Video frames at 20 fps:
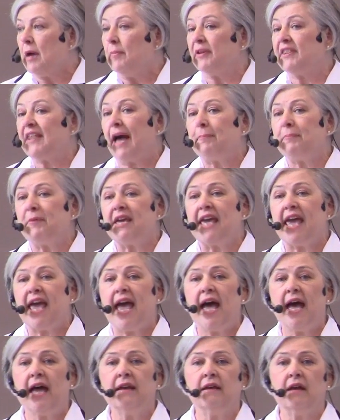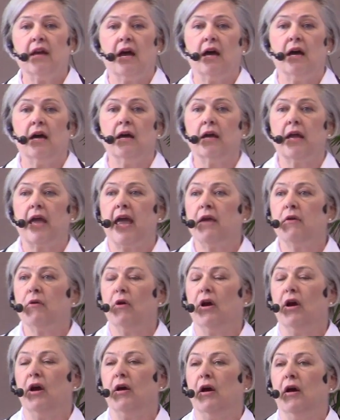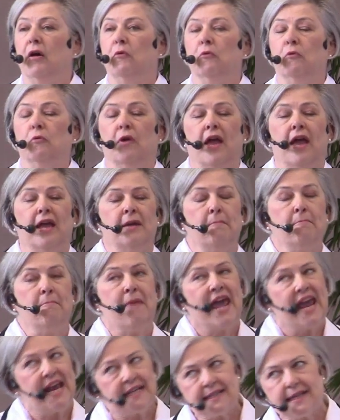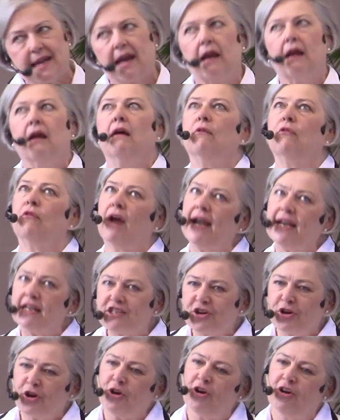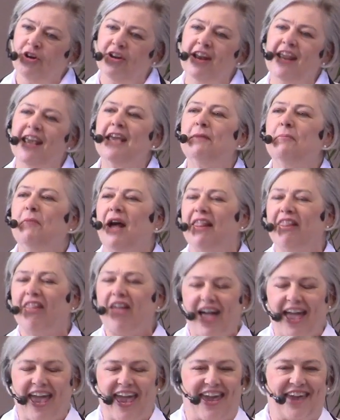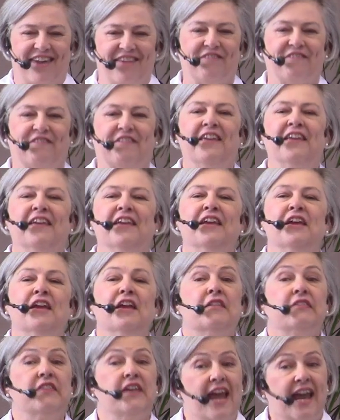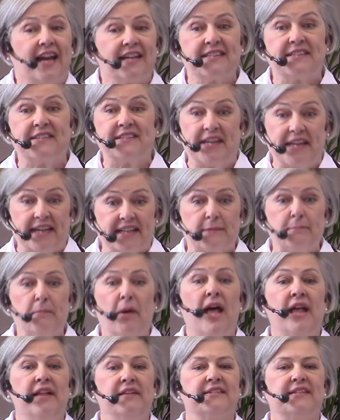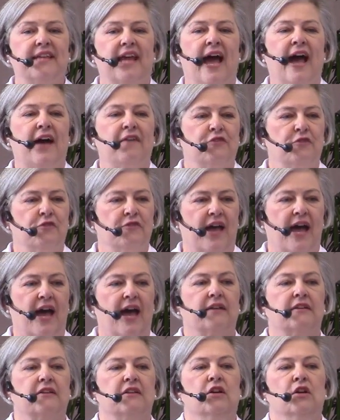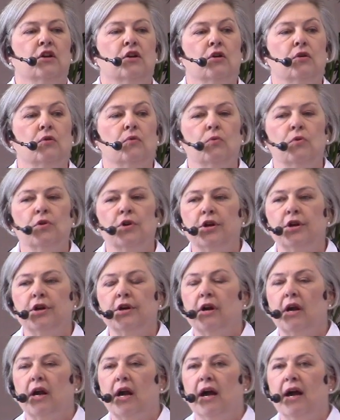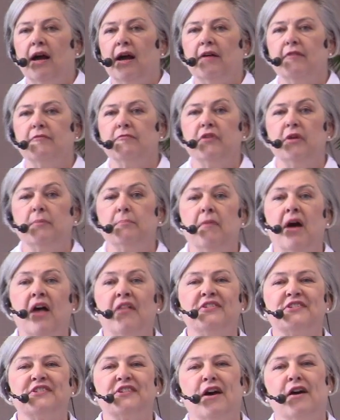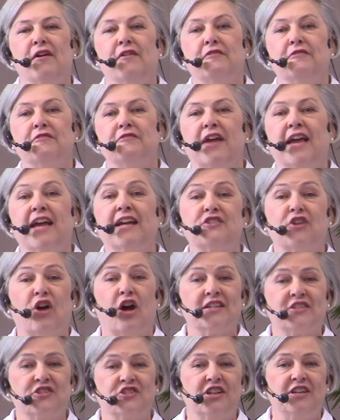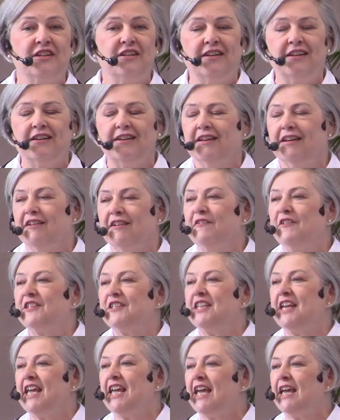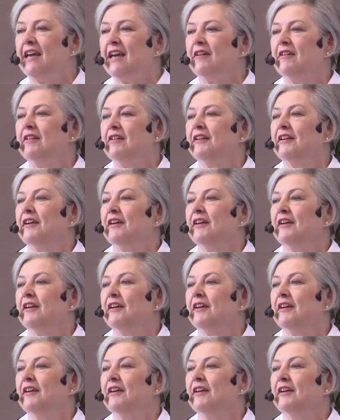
But that began an amazing right turn in my life. The next 6 months after that were months of exhaustion, fatigue,